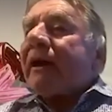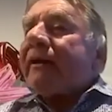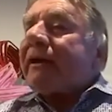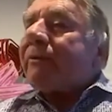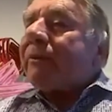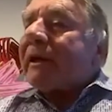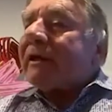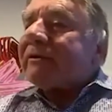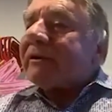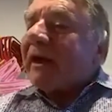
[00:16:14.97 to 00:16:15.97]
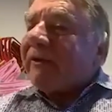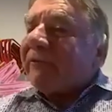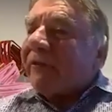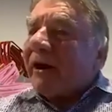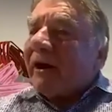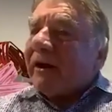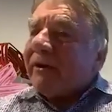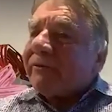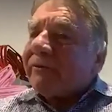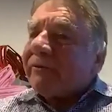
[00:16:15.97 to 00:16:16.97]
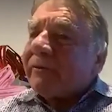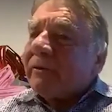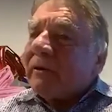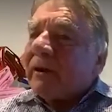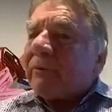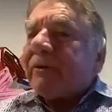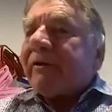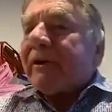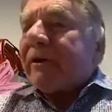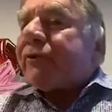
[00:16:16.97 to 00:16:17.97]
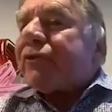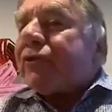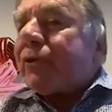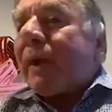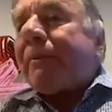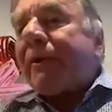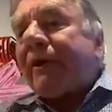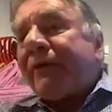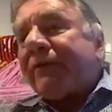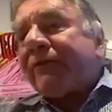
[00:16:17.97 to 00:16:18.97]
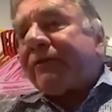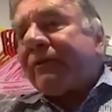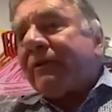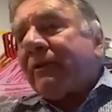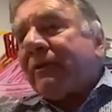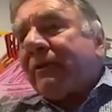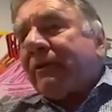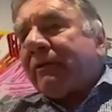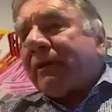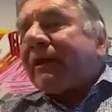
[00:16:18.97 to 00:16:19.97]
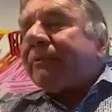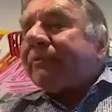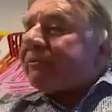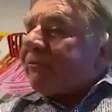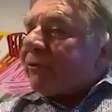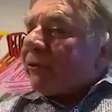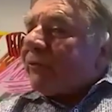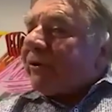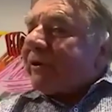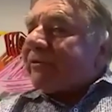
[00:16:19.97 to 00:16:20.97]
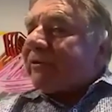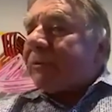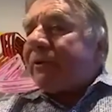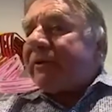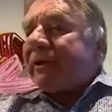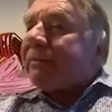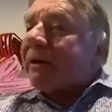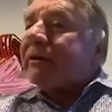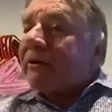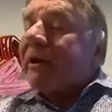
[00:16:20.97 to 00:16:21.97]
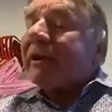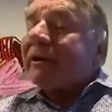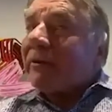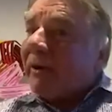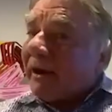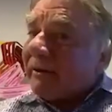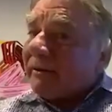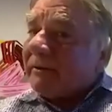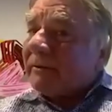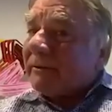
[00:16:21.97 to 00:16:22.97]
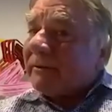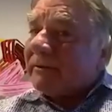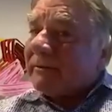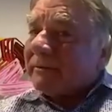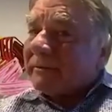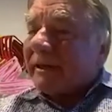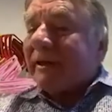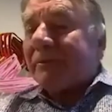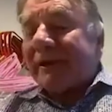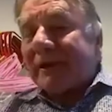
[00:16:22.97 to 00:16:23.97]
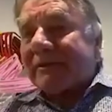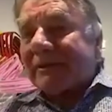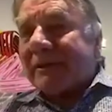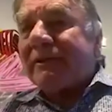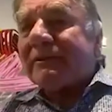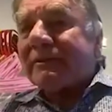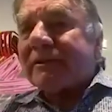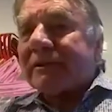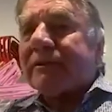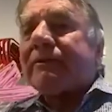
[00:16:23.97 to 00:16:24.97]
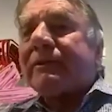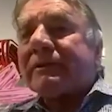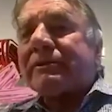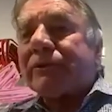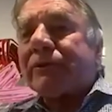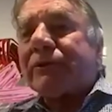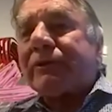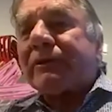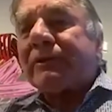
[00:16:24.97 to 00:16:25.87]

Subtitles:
And then when we get to day 5 and we've only got 2 embryos, that can feel very disappointing, but you only need 1 to get a pregnancy. So it's still good.